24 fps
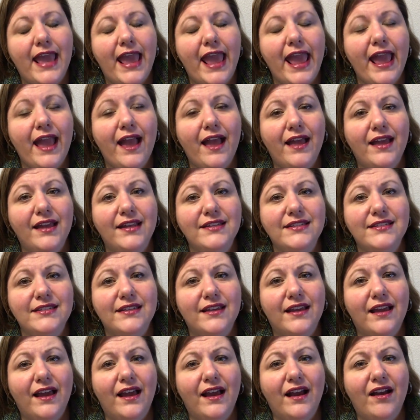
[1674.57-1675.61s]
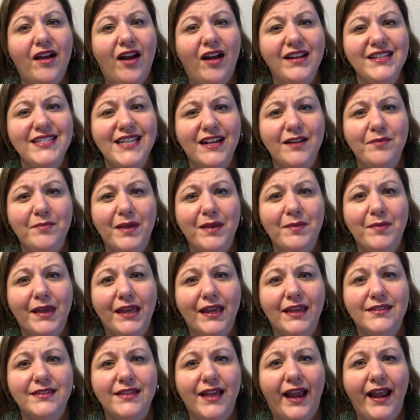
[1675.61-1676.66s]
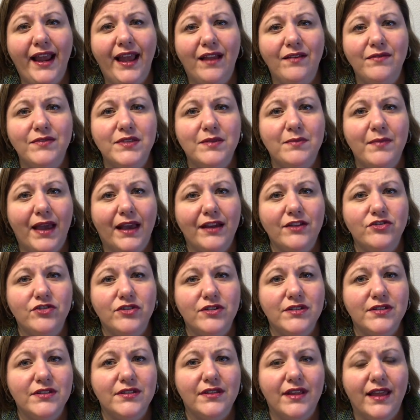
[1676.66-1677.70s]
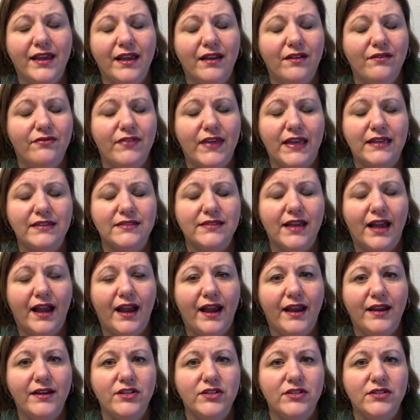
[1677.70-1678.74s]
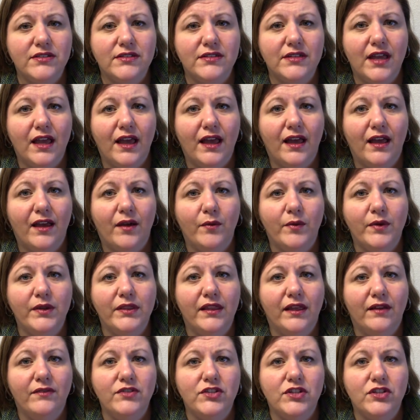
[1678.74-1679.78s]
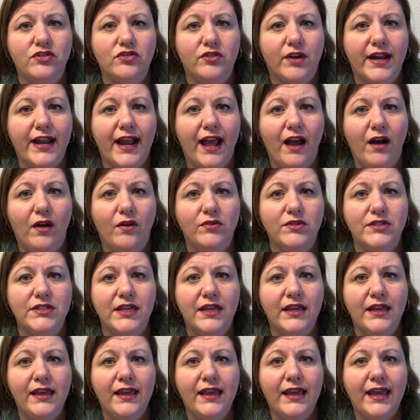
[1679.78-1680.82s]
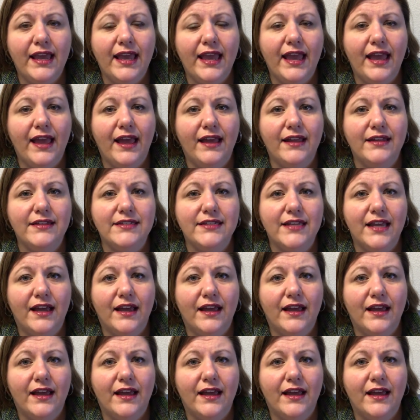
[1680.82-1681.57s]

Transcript: and contact me because I have some extras like of things that I just would love to trade out, and